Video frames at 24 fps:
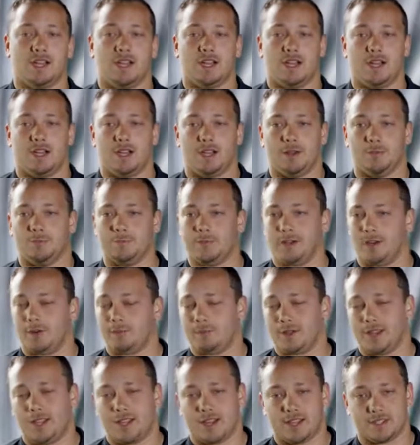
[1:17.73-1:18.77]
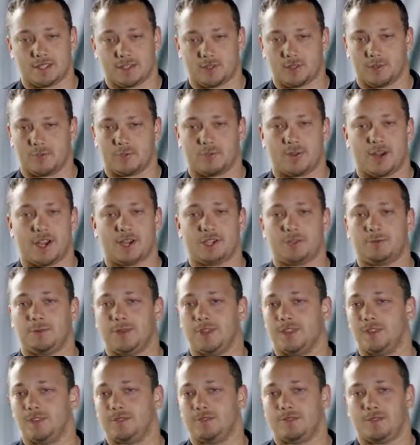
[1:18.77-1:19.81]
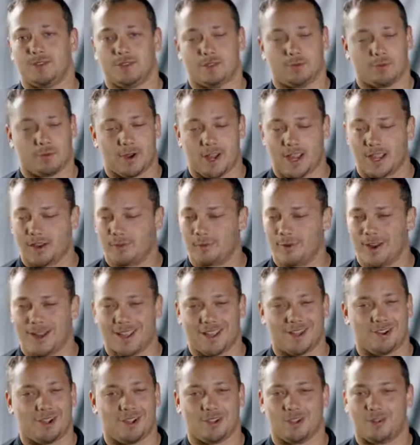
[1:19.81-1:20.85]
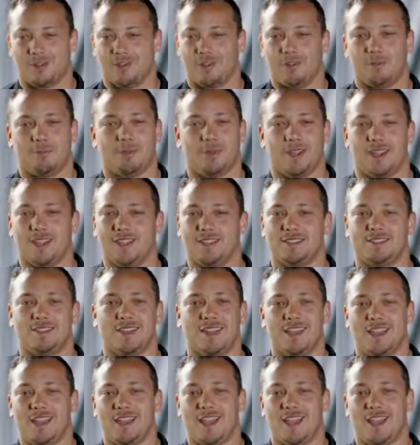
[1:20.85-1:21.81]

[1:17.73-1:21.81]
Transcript: Played as a true freshman, ran all over the place,